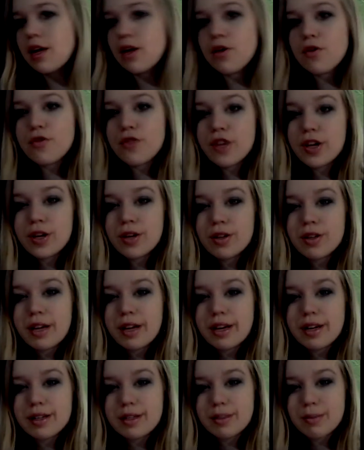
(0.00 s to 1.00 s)
you feel
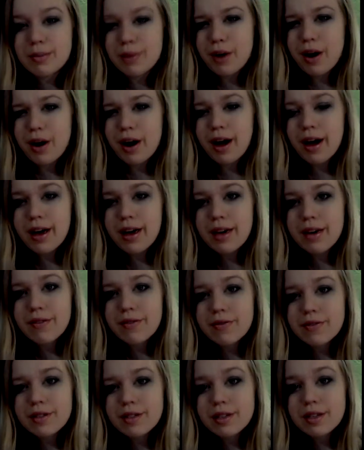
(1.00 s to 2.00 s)
like
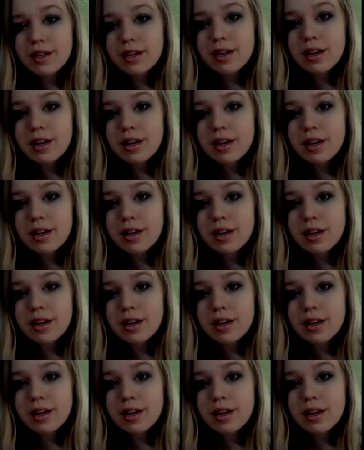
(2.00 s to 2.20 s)
deprived,